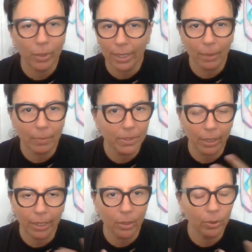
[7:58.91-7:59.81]
And I'm
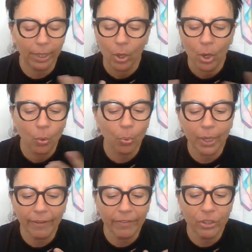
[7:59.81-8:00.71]
talking like
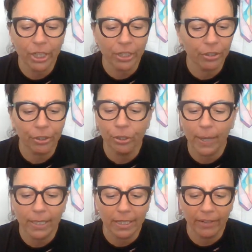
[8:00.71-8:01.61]
whatever gender you
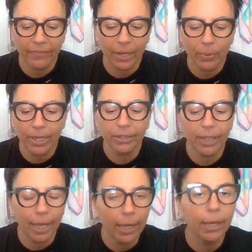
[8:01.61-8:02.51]
identify with,
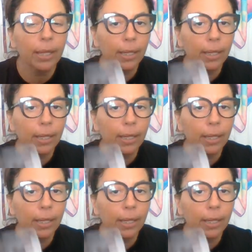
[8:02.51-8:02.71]
like